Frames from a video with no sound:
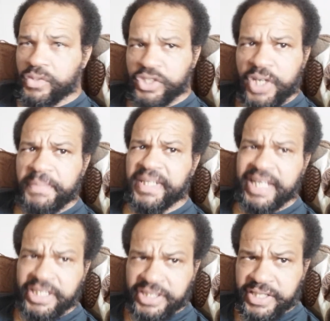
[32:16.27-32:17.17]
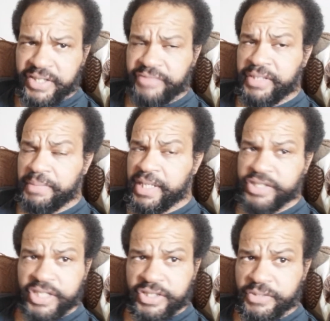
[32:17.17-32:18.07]
talk about the legendary Vinny
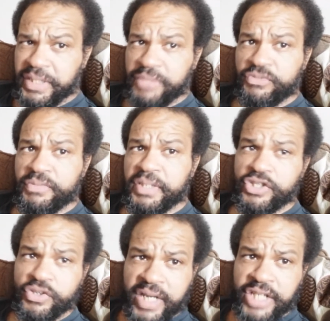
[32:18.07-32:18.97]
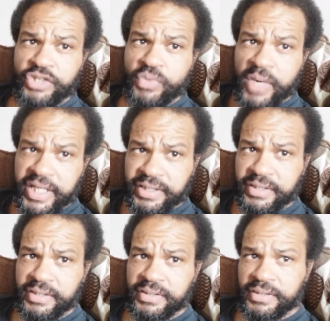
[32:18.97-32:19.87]
Pazienza beat Roberto Duran
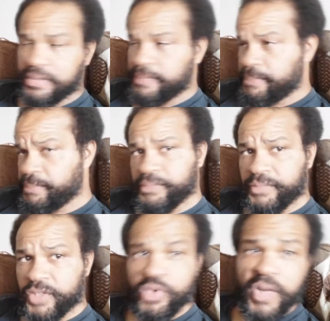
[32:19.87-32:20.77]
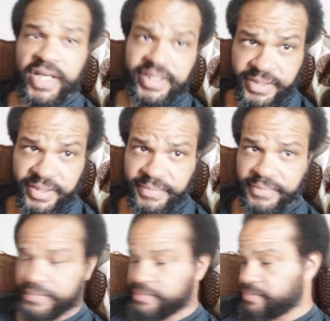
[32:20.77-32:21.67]
twice. Twice.
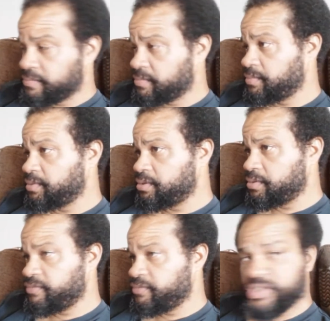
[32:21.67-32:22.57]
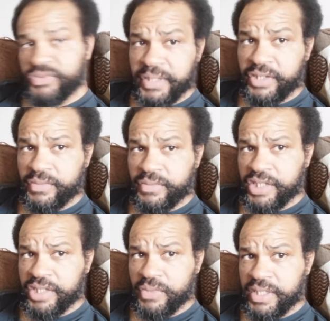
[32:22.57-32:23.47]
Faced Roberto
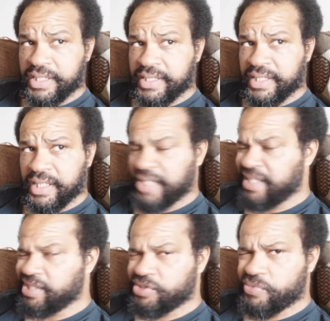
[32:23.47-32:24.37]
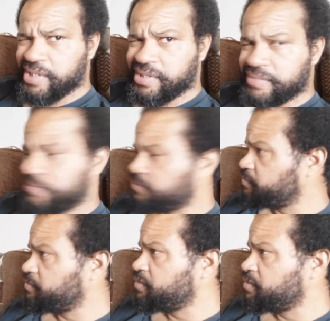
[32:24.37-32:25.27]
Duran twice, I think. I think it's twice.
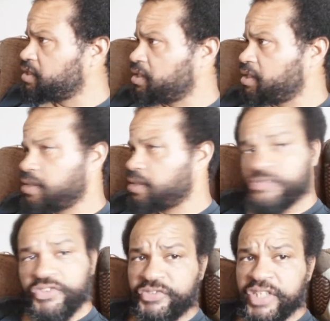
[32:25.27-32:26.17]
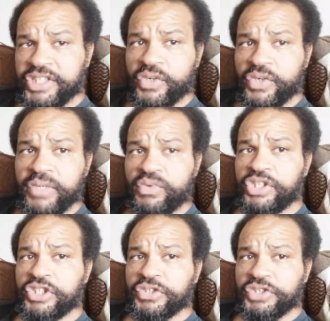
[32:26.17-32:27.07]
Faced face the great
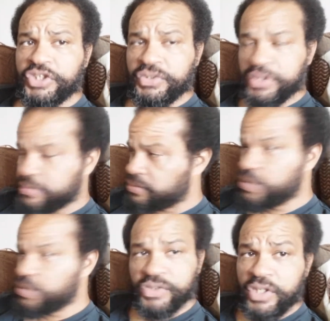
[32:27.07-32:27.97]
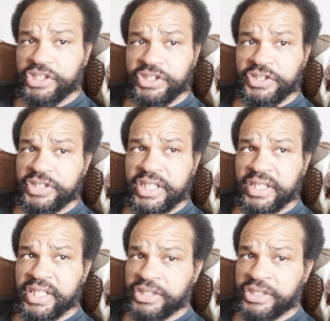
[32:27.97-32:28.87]
Roy Jones Jr. Roy Jones Jr. is
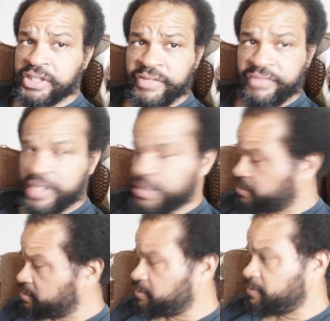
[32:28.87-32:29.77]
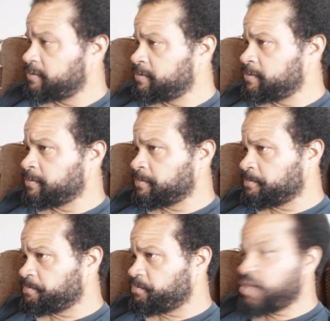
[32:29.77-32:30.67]
another legendary fighter.
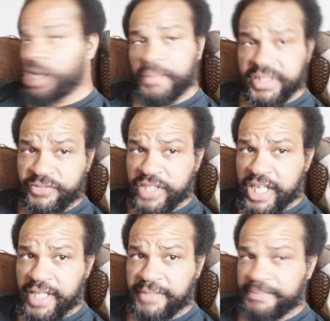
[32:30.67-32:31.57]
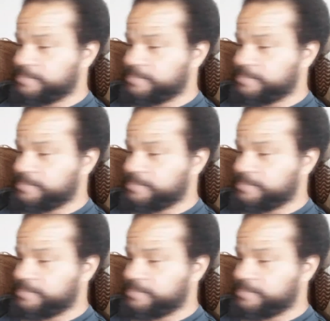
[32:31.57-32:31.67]
Y'all must have forgot.